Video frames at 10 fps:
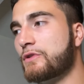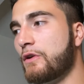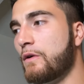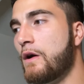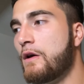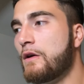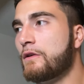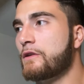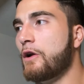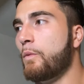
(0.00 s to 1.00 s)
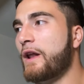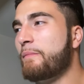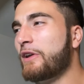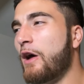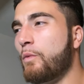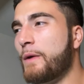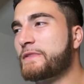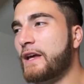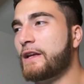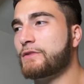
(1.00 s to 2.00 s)
So, when I build out
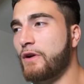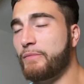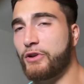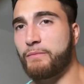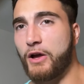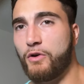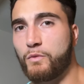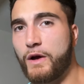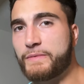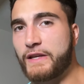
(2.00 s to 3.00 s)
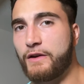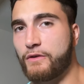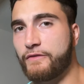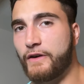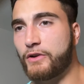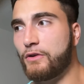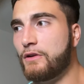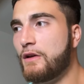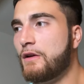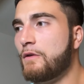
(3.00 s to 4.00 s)
websites or I build out my own website or funnel,